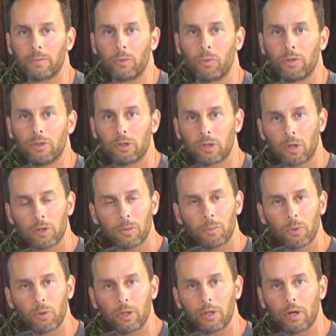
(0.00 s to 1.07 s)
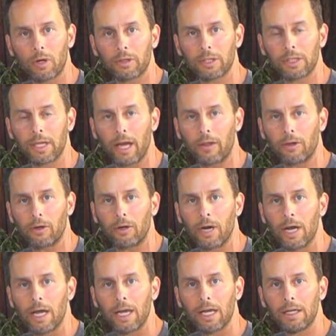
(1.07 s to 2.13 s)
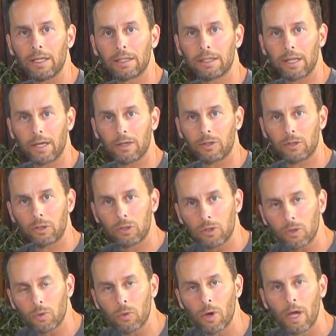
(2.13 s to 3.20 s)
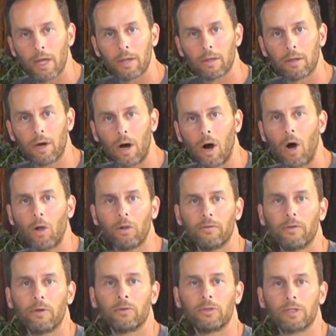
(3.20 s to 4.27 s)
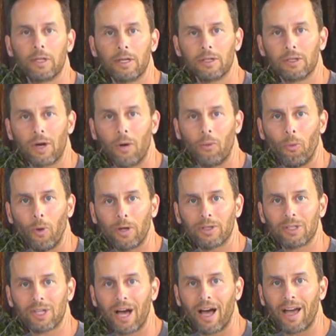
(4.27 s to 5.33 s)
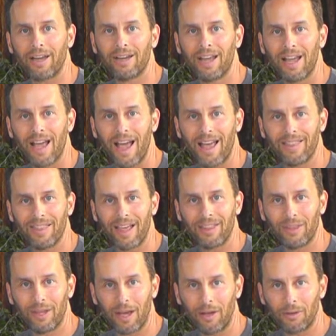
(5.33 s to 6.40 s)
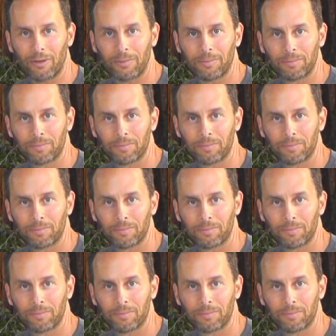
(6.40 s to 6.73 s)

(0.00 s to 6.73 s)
But when you start to put it all together, it is nice to do all of those things on one side and then the other.